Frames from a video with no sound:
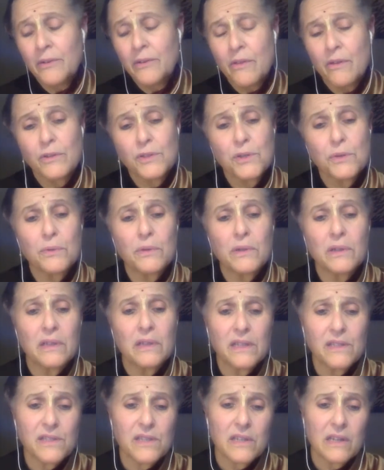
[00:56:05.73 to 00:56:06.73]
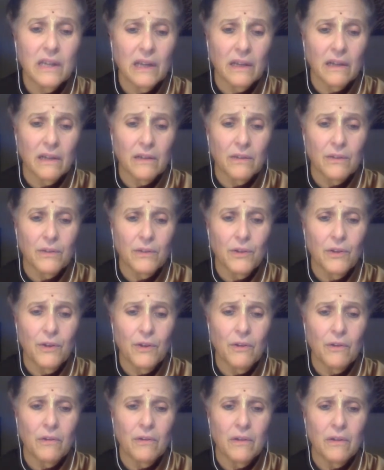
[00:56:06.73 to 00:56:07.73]
those who are listening, you
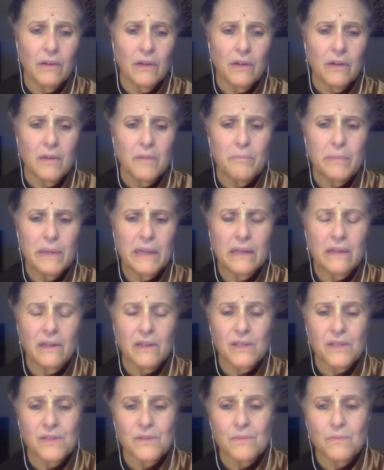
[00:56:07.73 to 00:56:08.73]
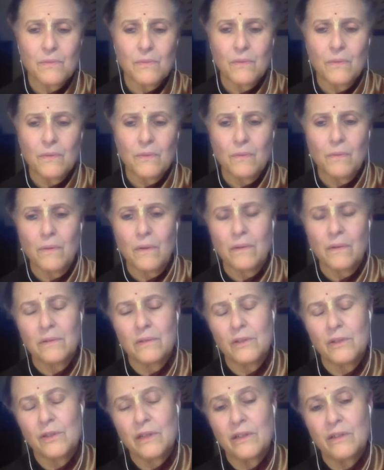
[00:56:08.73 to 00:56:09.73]
know, because
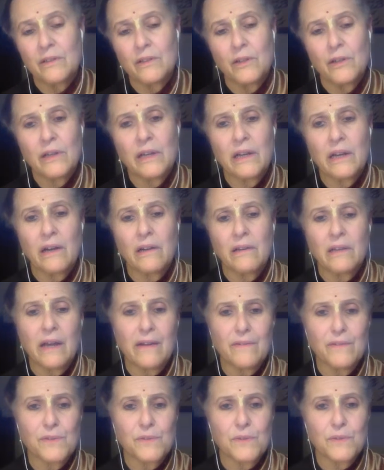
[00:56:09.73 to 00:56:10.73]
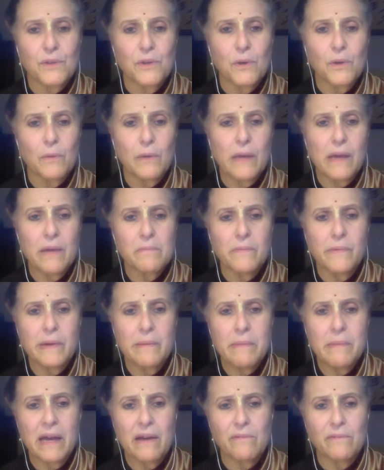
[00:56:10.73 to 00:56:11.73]
look at our lives. You know,
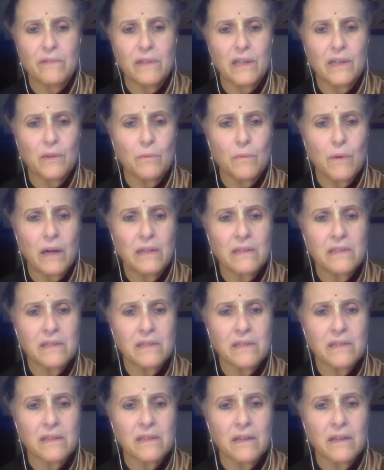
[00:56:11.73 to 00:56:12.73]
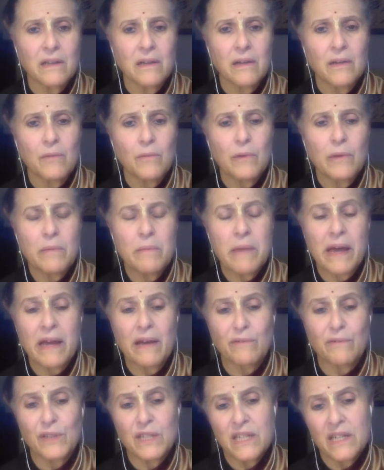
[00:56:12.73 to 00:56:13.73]
we may have little ones, we may
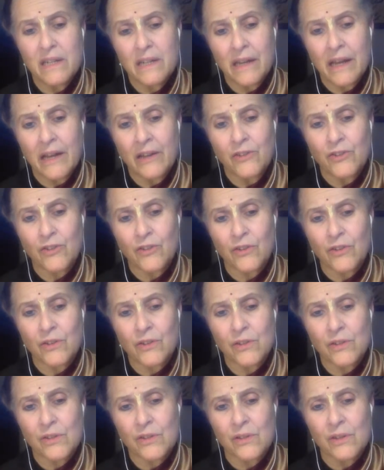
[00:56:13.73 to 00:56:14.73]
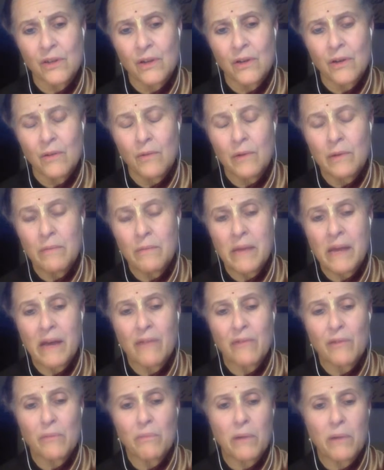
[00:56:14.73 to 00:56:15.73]
have teenagers, we may
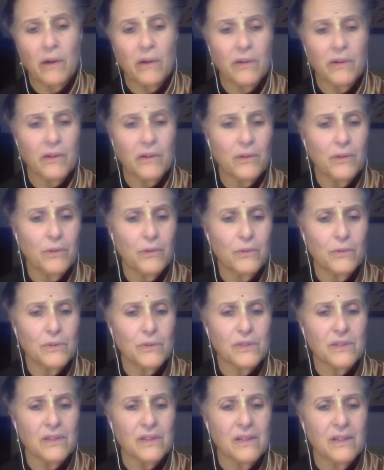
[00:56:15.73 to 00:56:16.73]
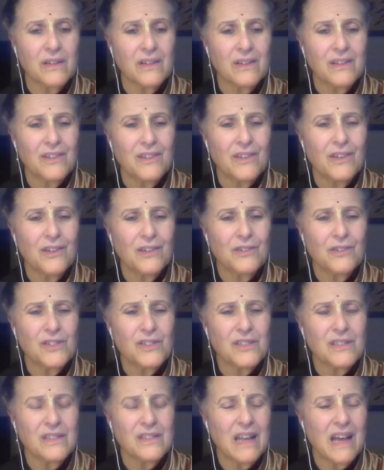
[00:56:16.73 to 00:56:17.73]
have a partner who's, you know,
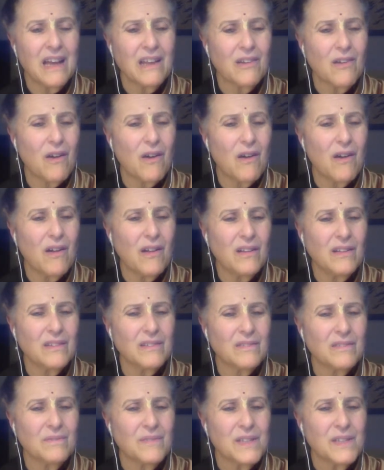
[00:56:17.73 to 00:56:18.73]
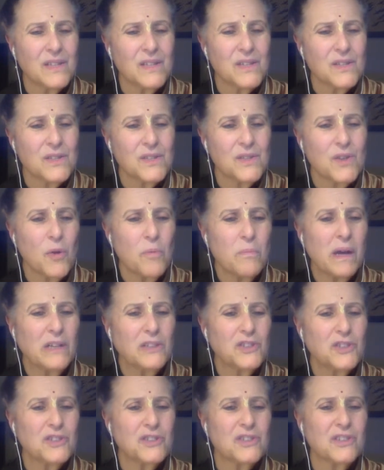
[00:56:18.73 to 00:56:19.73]
just not all so
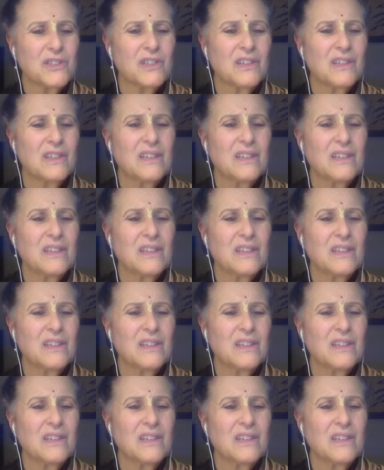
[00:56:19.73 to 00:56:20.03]
much